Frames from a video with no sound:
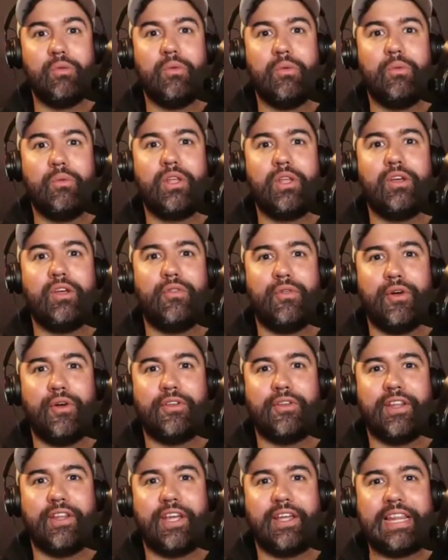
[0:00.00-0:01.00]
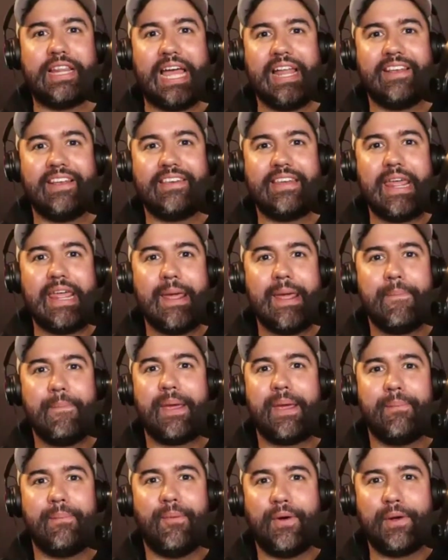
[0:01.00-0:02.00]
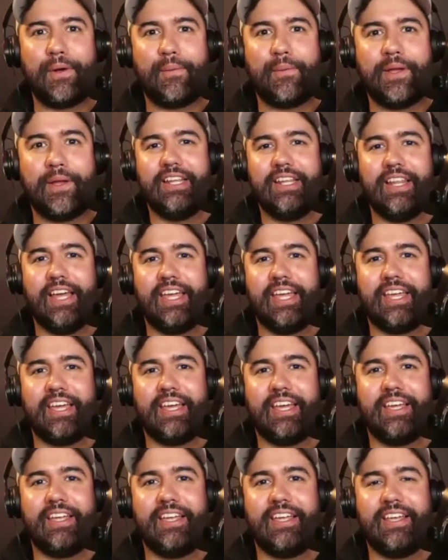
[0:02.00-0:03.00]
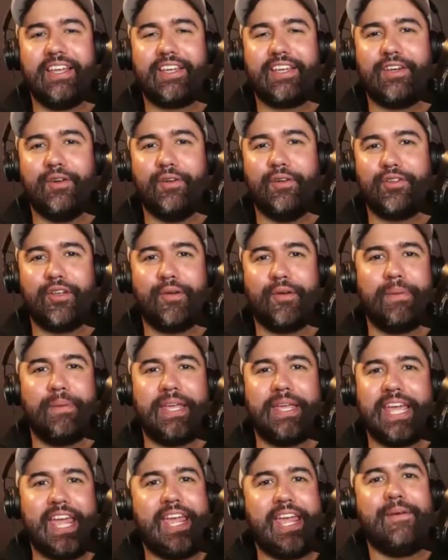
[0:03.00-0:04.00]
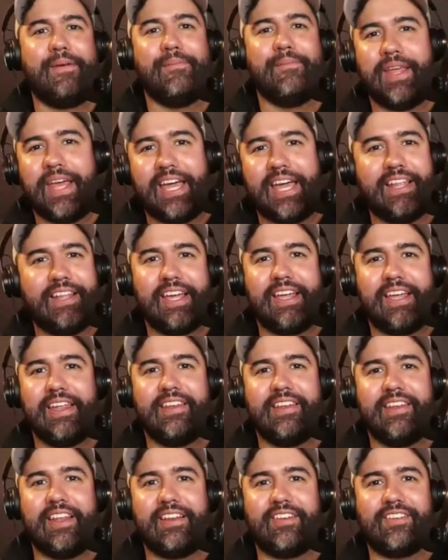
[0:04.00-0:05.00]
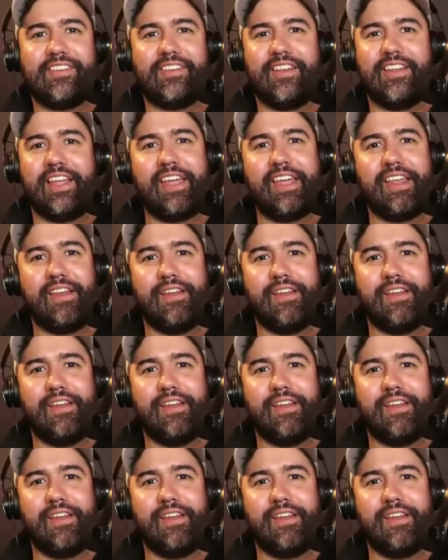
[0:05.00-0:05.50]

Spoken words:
What are your thoughts on like that tipping point when like culture became that? Is that just like an